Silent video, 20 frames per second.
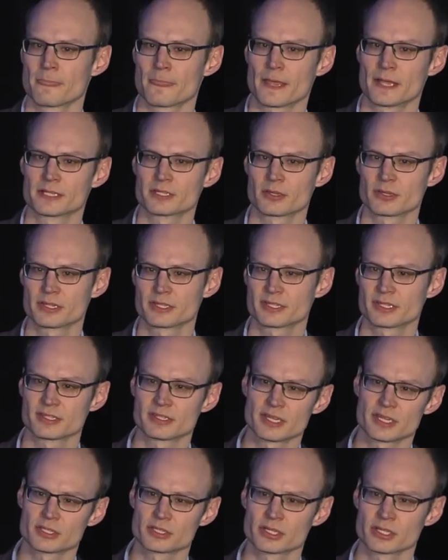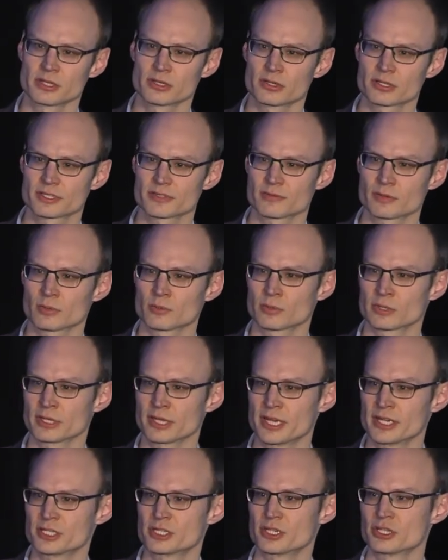And so this essentially looks for
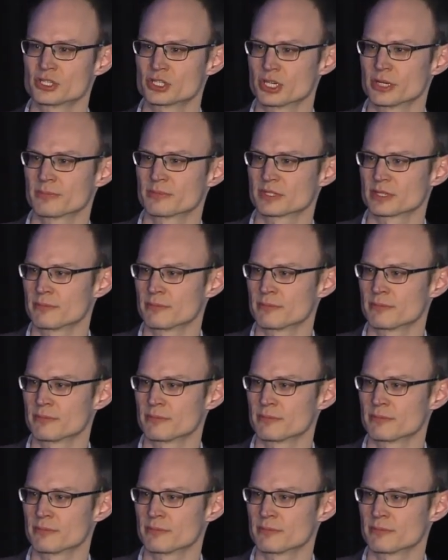relationships